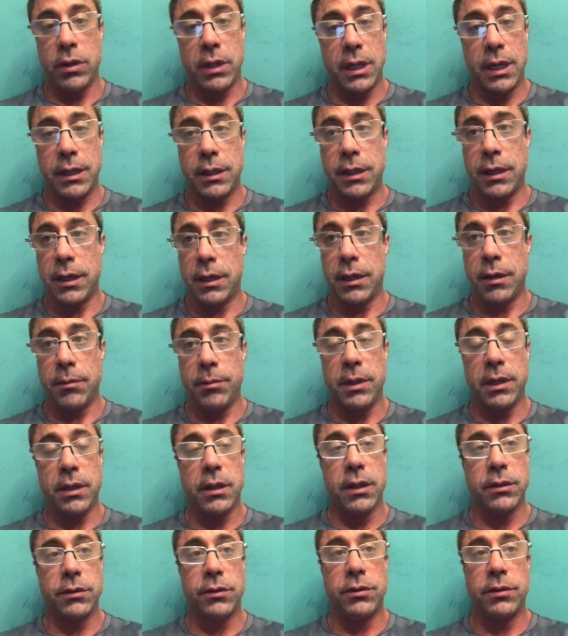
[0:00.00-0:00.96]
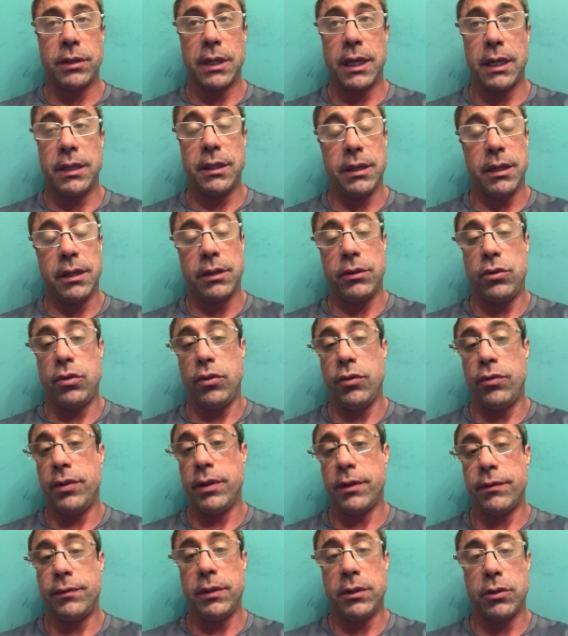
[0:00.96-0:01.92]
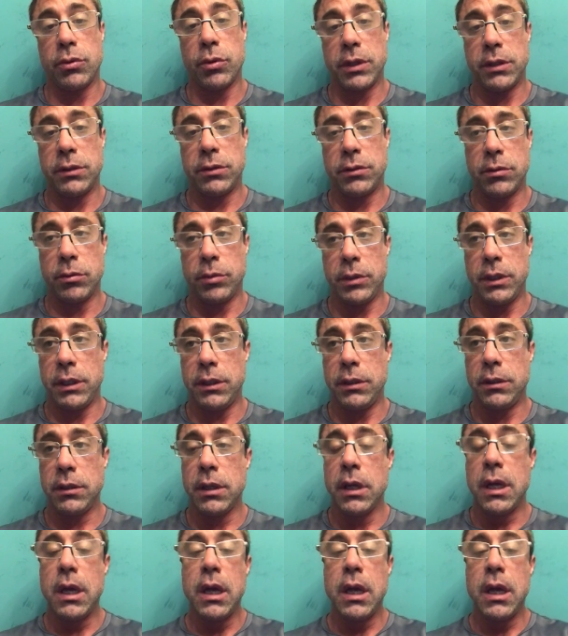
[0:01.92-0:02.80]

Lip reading: that again because I did a 250 twice a week,